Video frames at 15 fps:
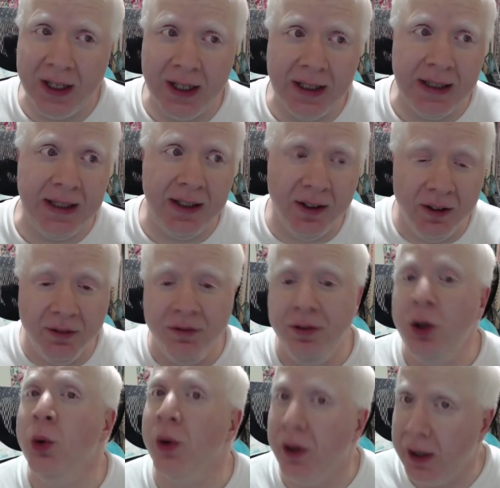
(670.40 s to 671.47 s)
the
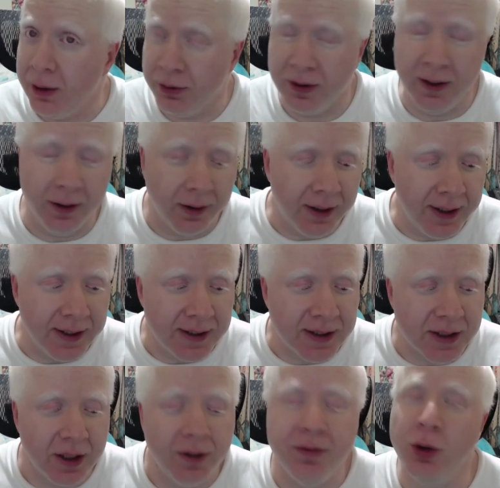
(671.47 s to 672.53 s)
viewer out there,
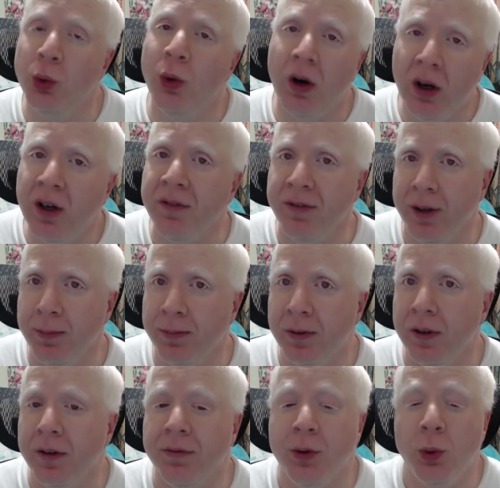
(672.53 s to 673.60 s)
is if you are a
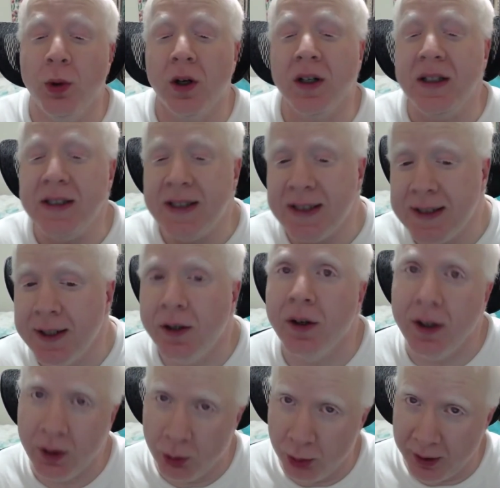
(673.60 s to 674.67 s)
vapor, if you are
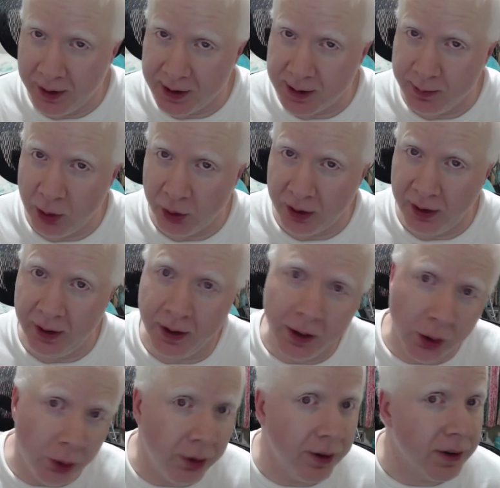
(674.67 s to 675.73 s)
considering quitting smoking
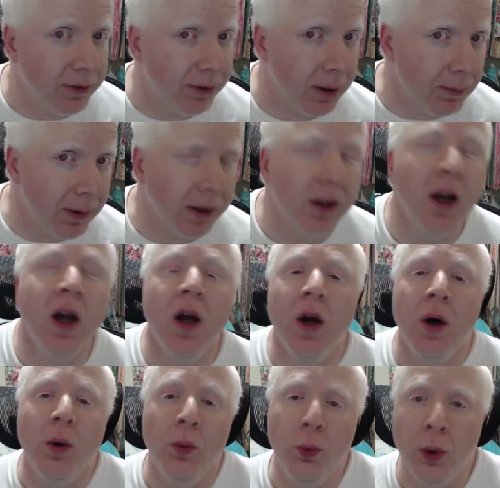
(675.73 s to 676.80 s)
and going to vaping,
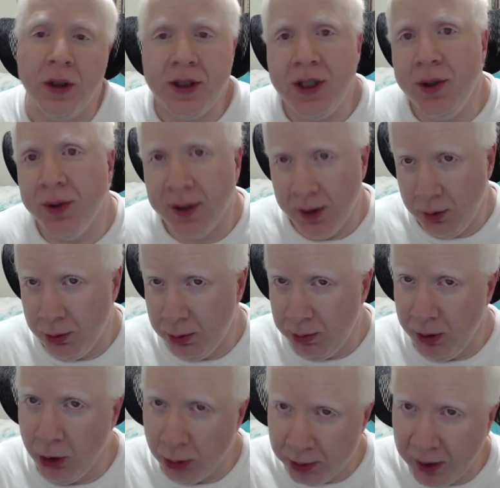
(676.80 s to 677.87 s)
what do you think would
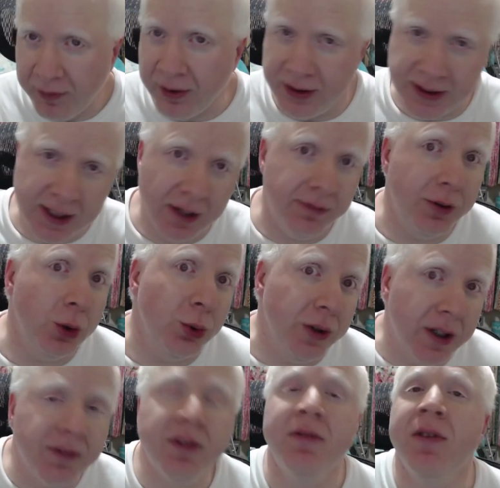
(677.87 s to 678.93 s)
be your preference? Have you
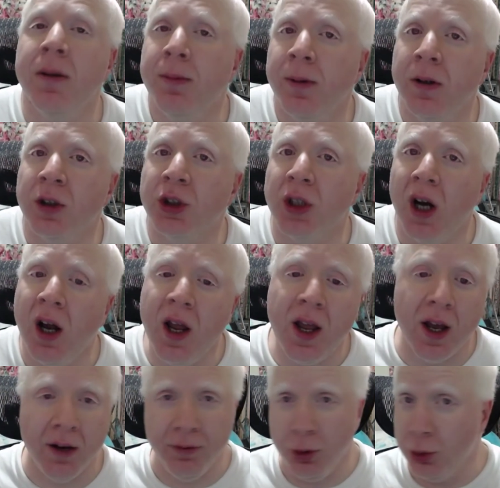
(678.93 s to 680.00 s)
given vaping a
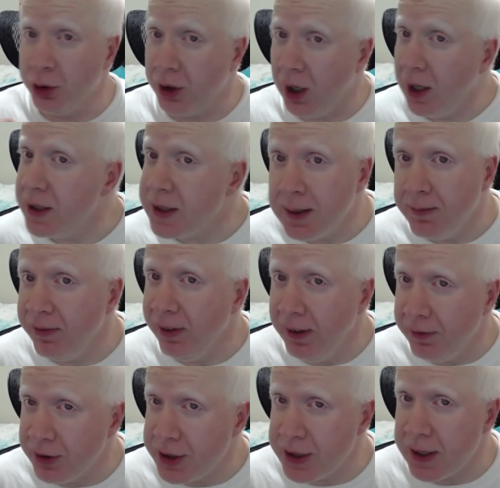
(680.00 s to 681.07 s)
try? Have you tried some
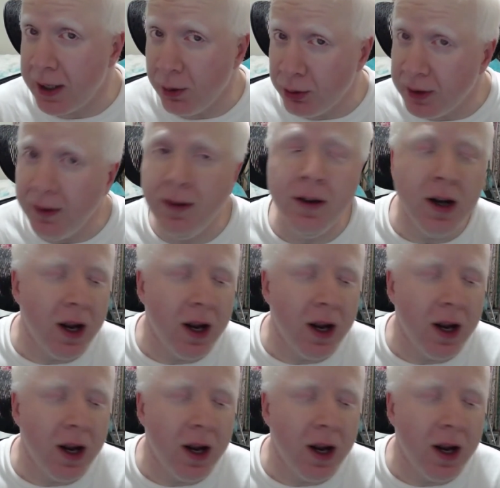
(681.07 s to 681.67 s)
flavors out there?